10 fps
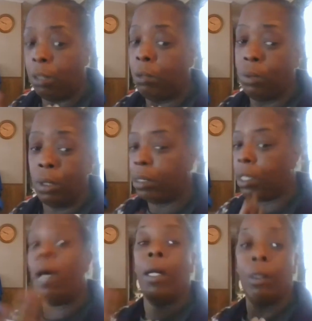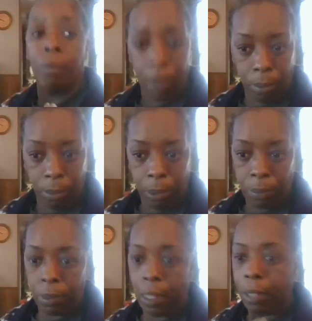cute, I don't need it,
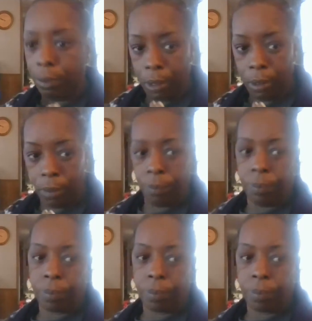people. I don't need it.